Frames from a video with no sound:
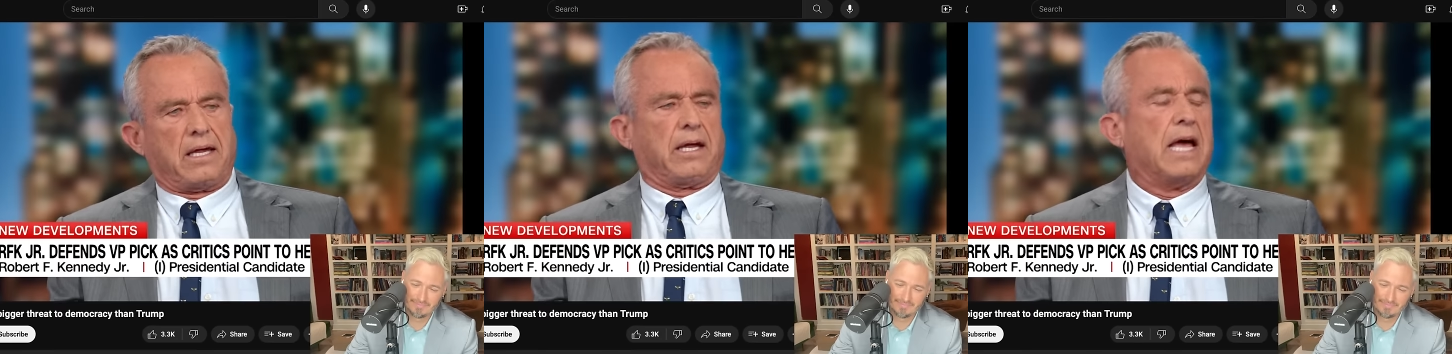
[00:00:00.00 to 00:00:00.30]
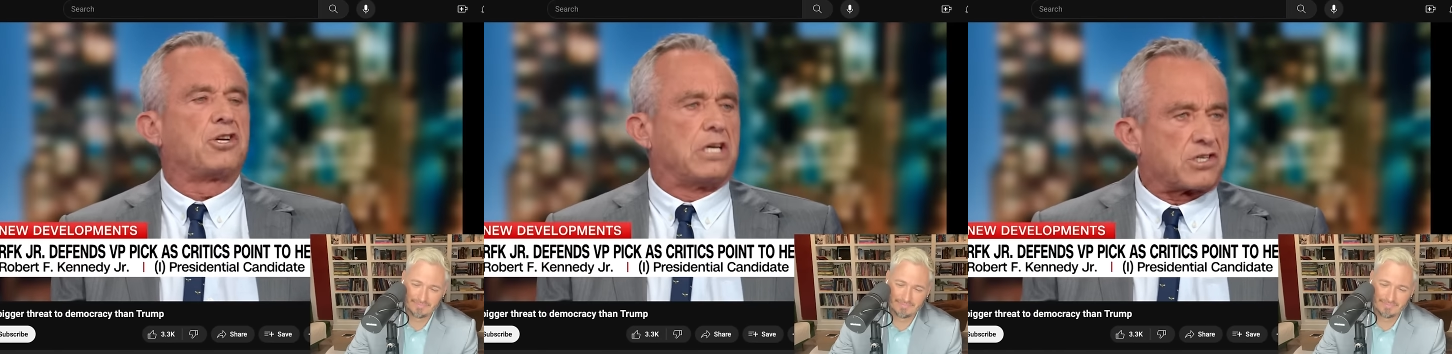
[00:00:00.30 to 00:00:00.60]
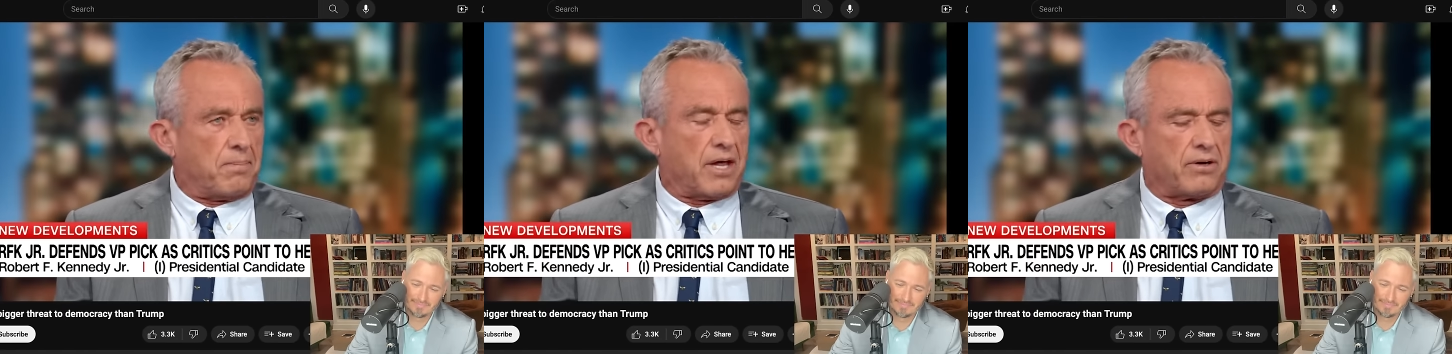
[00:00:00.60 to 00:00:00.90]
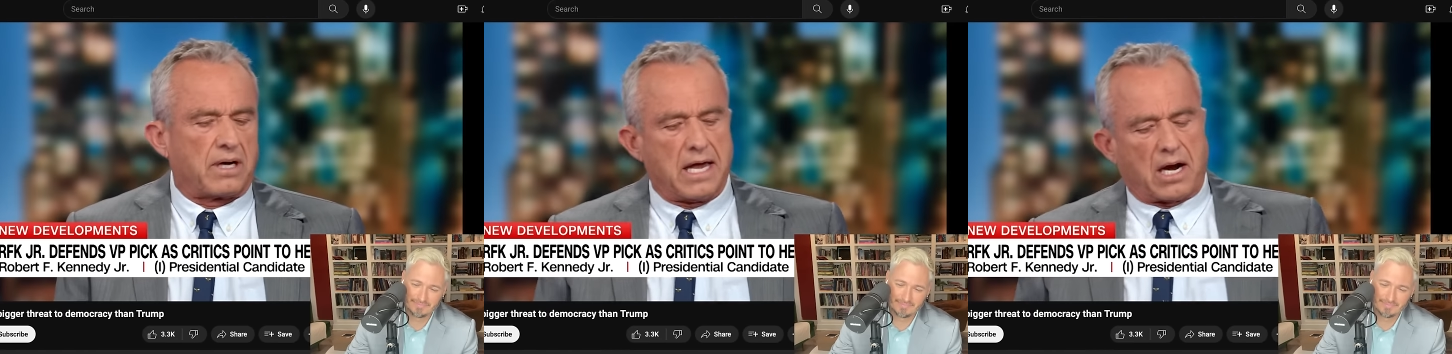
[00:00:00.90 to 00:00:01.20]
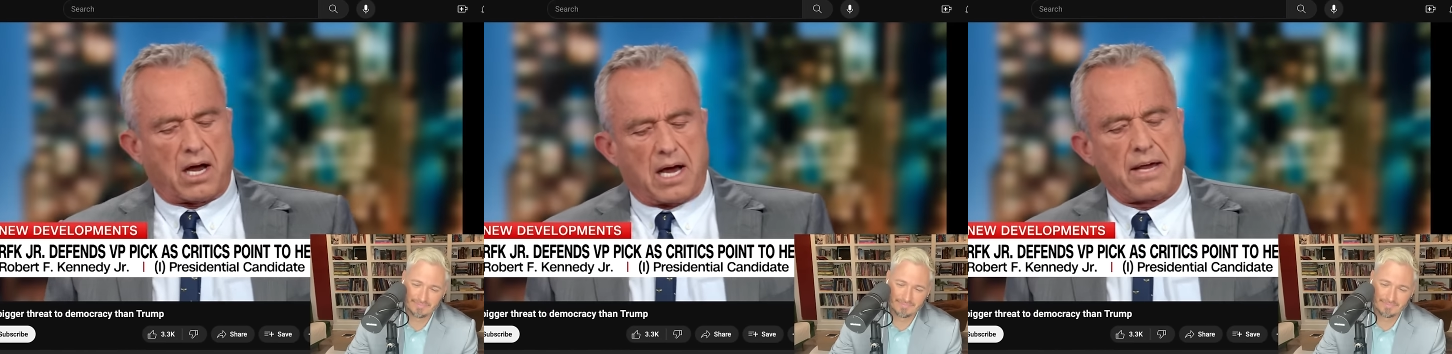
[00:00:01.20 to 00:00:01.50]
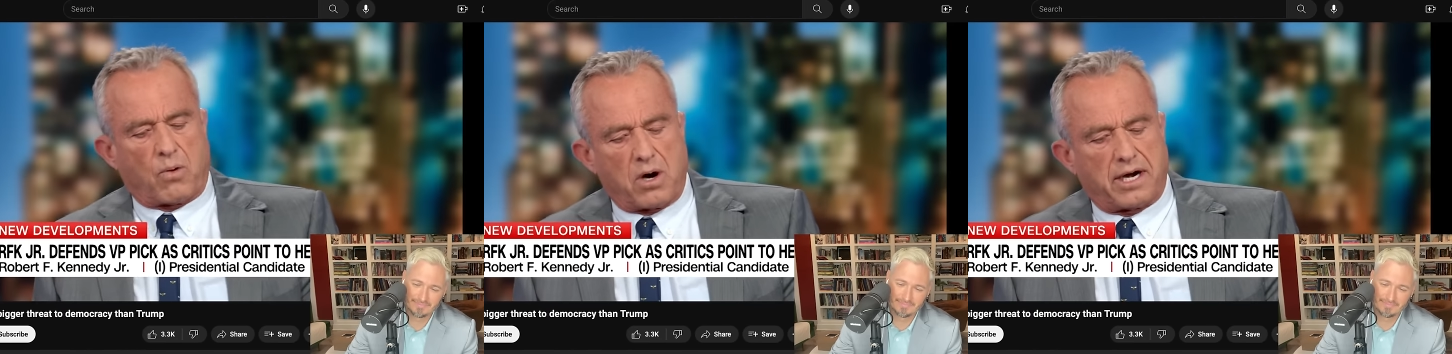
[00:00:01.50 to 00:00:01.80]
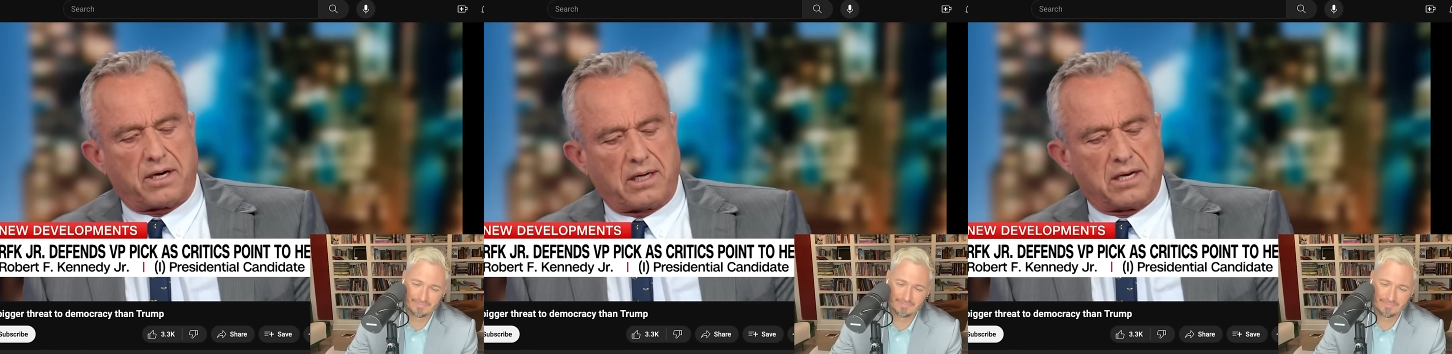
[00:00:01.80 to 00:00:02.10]
Speaker 1: and she's a mother. And I
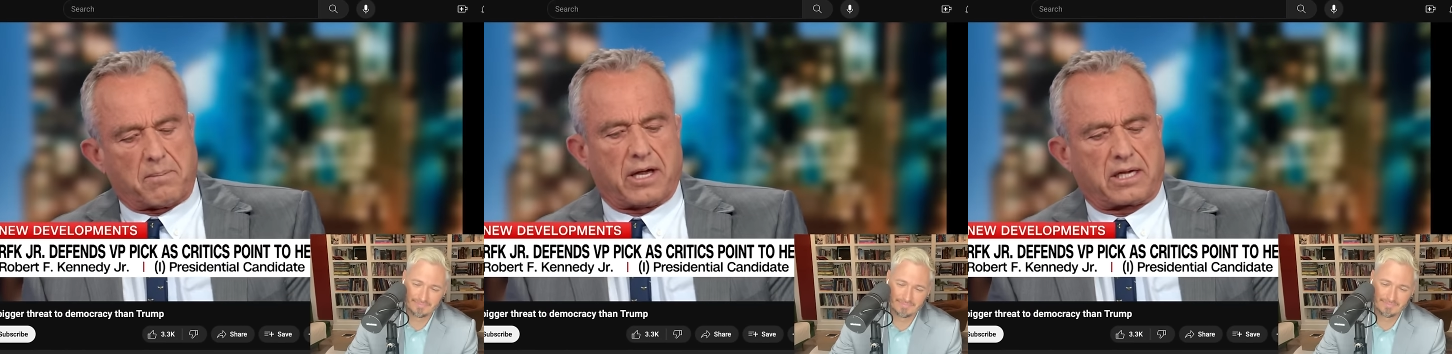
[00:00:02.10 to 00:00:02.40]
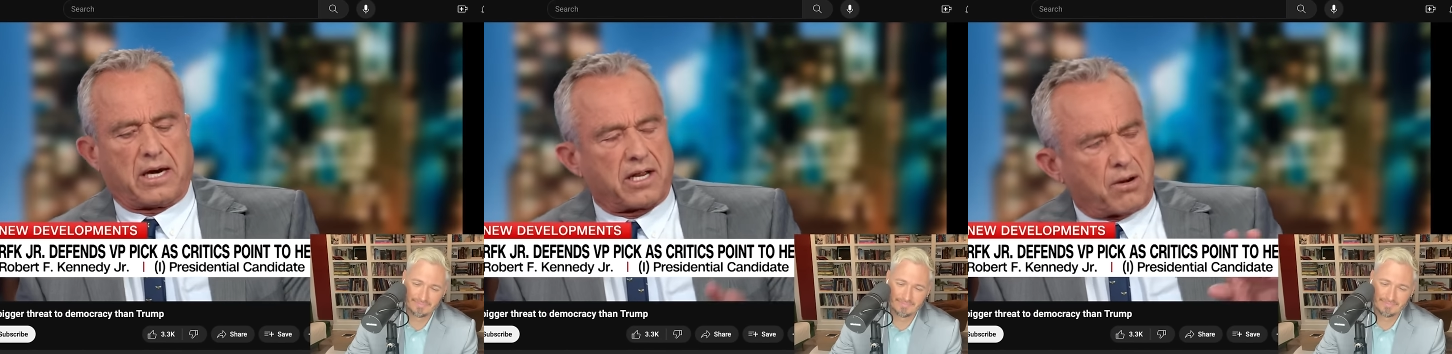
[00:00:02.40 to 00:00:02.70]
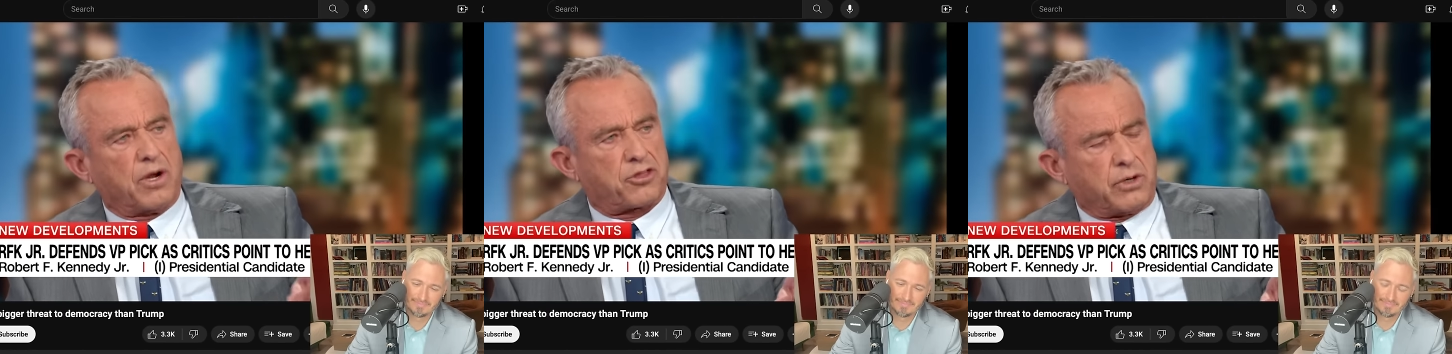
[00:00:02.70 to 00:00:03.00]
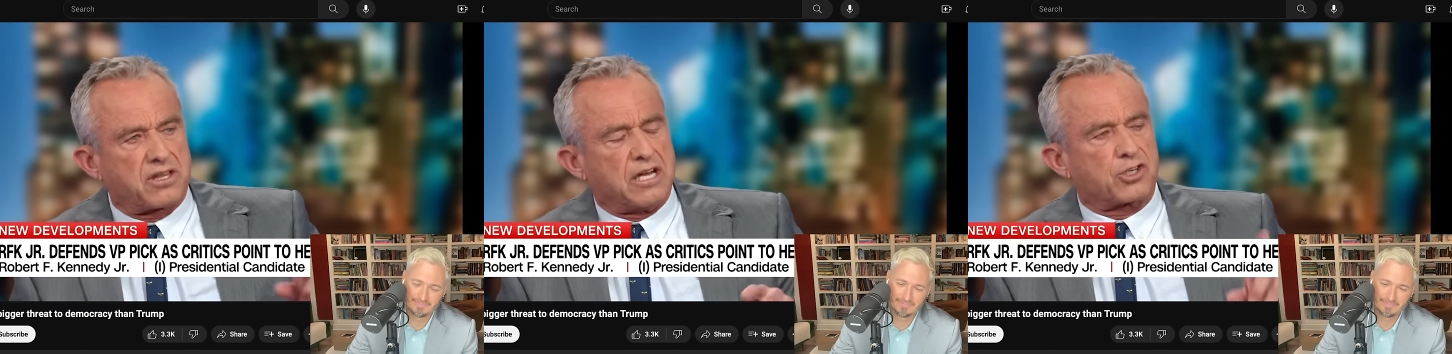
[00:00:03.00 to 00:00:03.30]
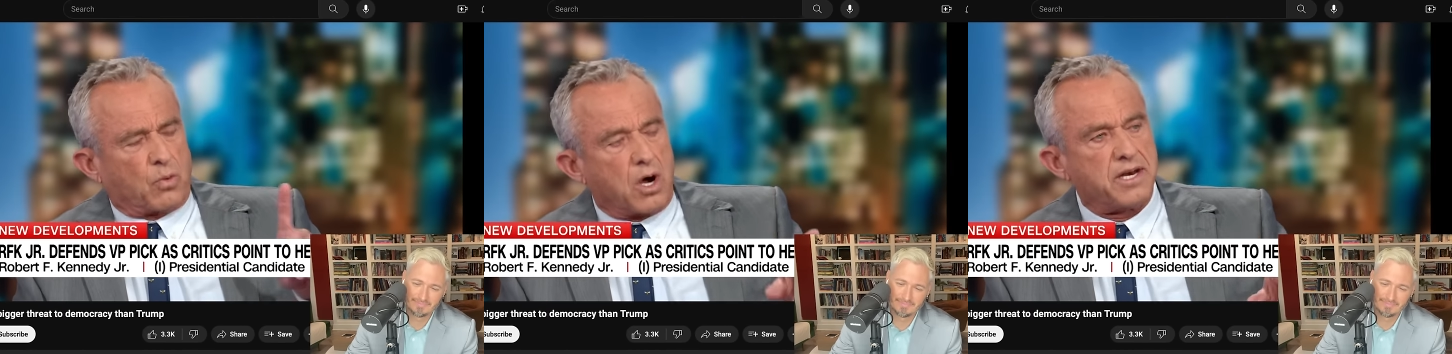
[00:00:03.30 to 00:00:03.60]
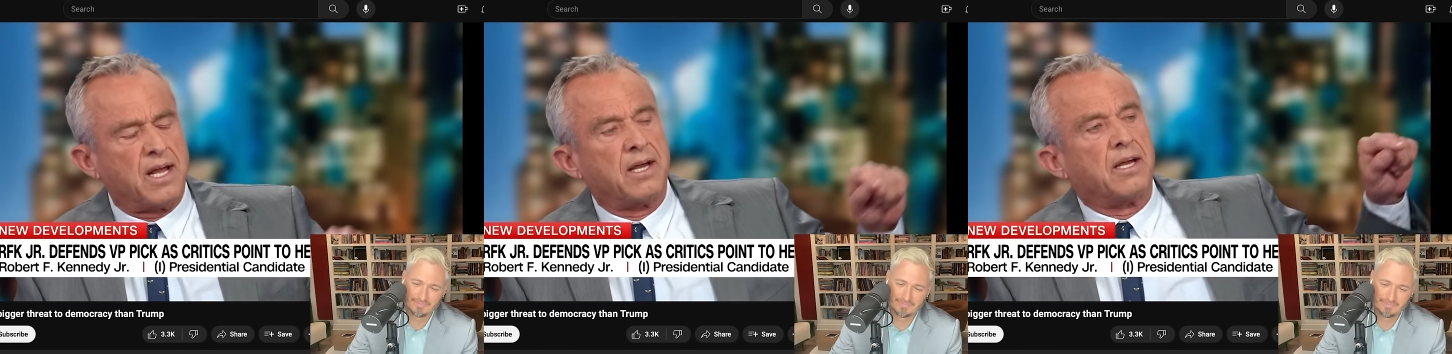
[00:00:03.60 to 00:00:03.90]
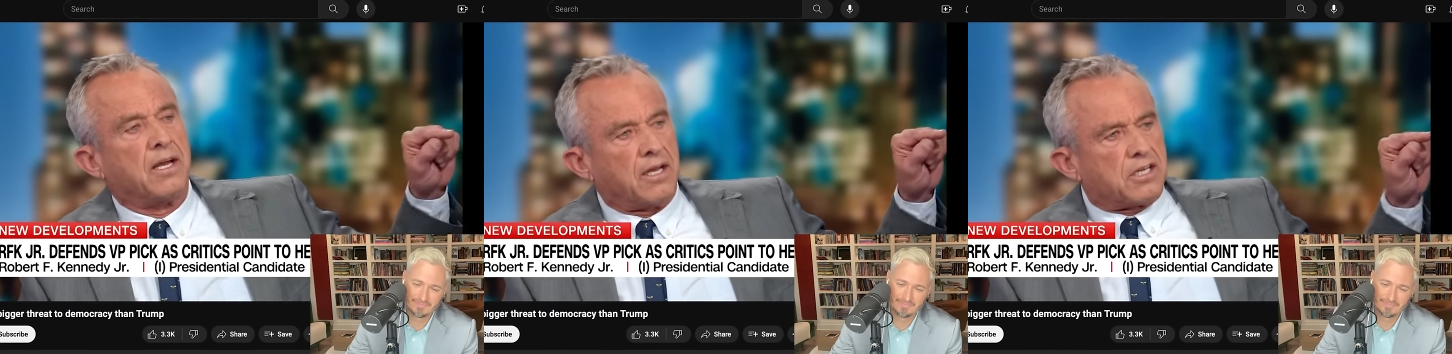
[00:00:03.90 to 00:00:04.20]
wanted, in my candidate, I want three things. One,
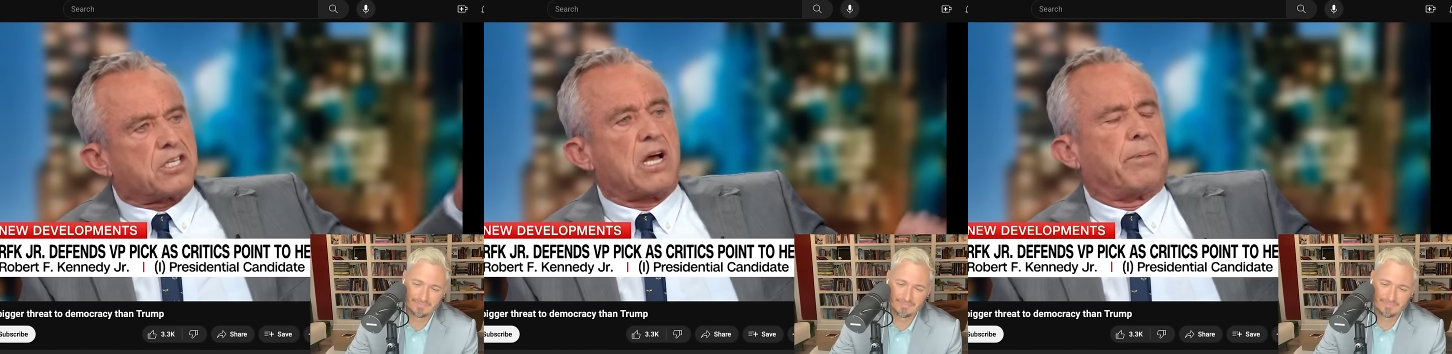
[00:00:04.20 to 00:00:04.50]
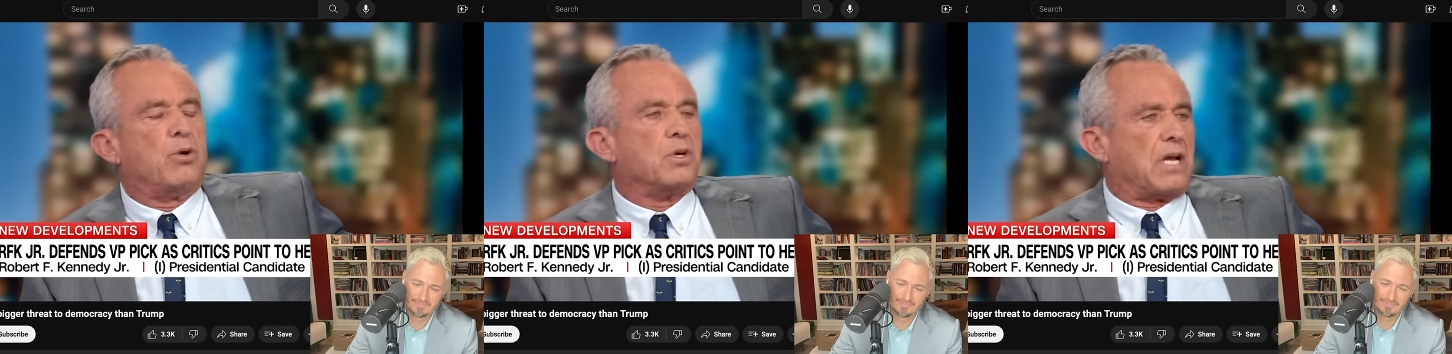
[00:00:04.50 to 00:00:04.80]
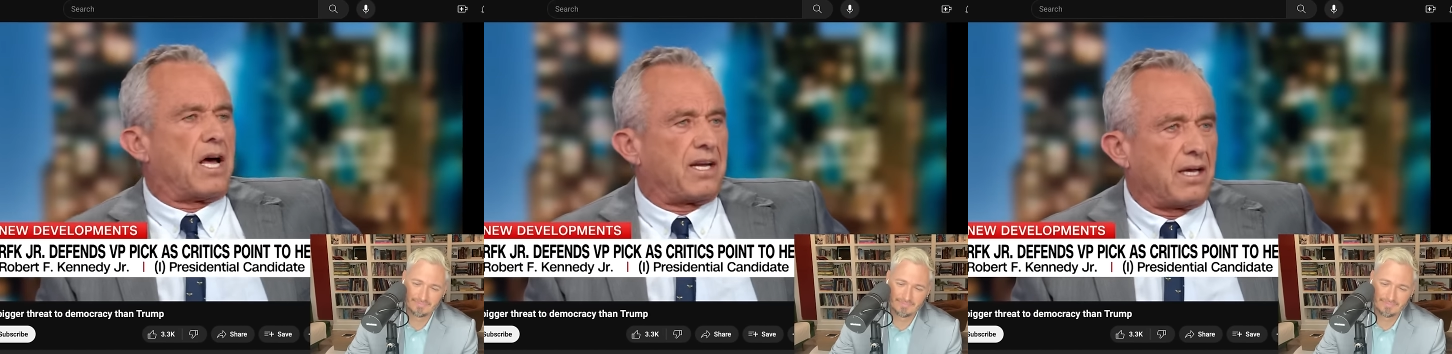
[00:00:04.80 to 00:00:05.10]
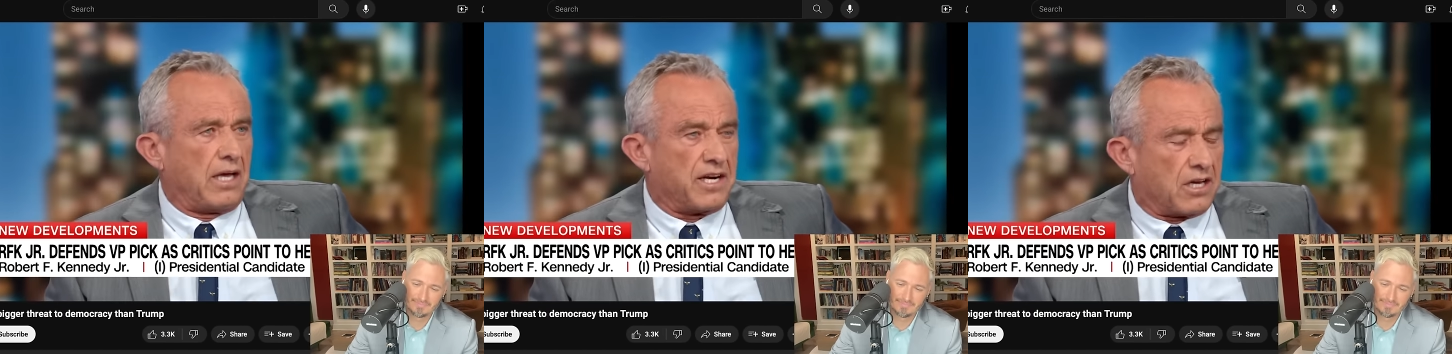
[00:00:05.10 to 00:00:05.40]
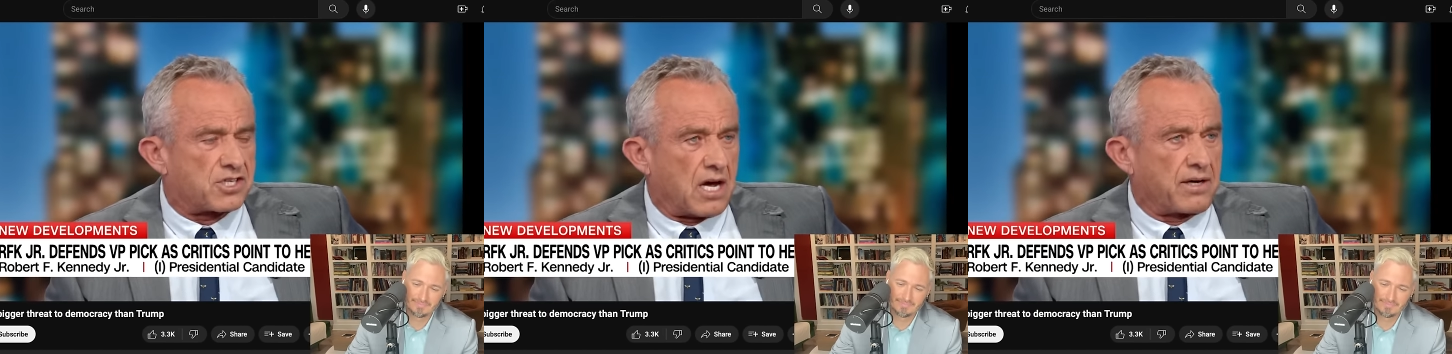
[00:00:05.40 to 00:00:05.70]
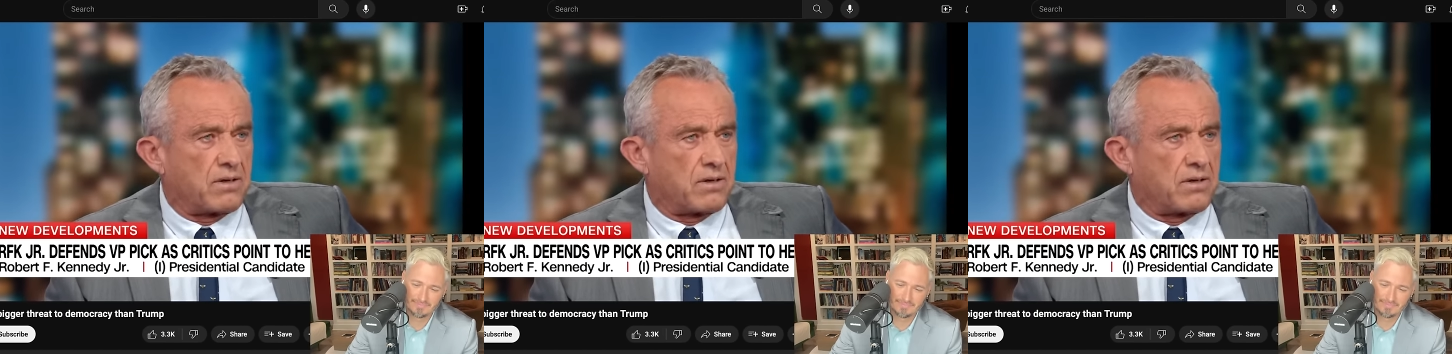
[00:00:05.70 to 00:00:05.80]
somebody who was not an insider,